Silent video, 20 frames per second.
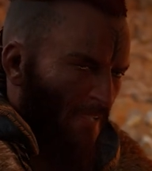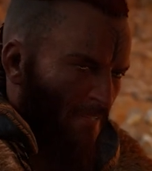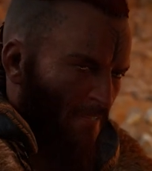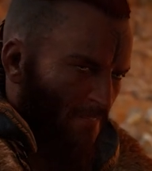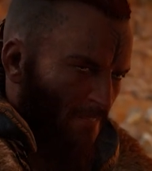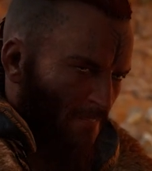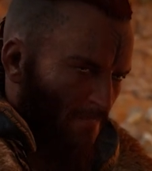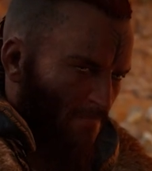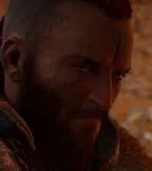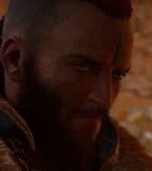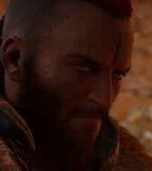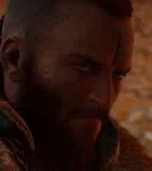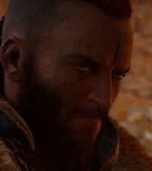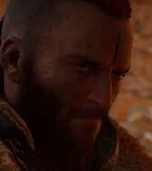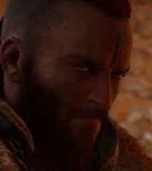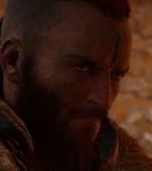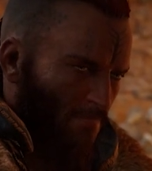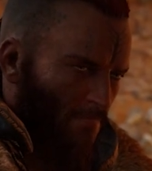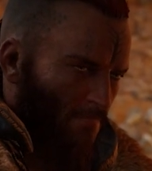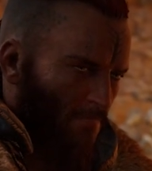then.
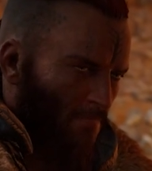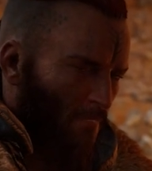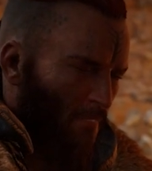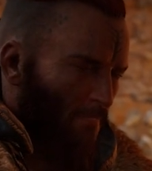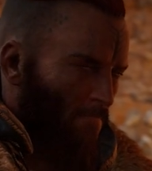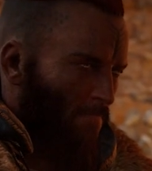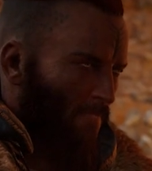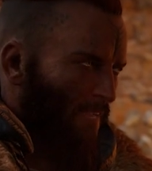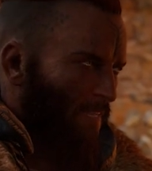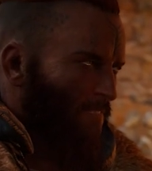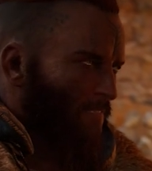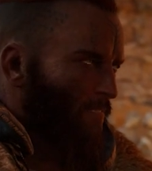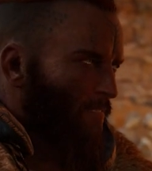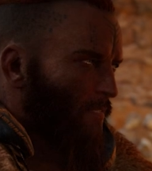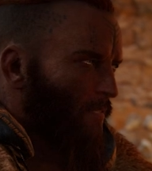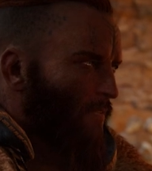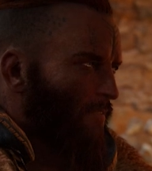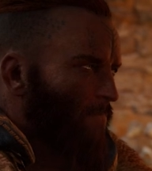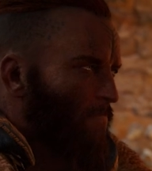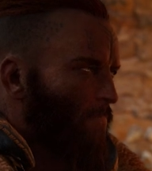We must
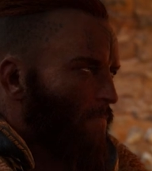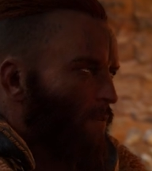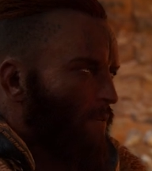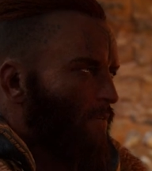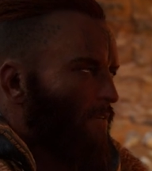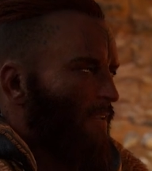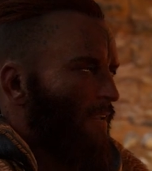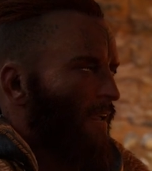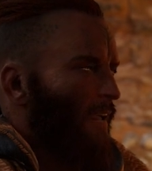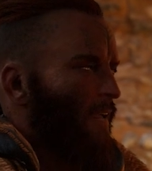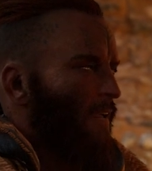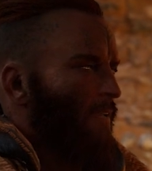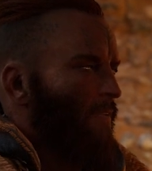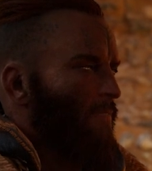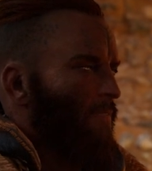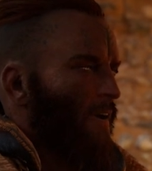call a parley.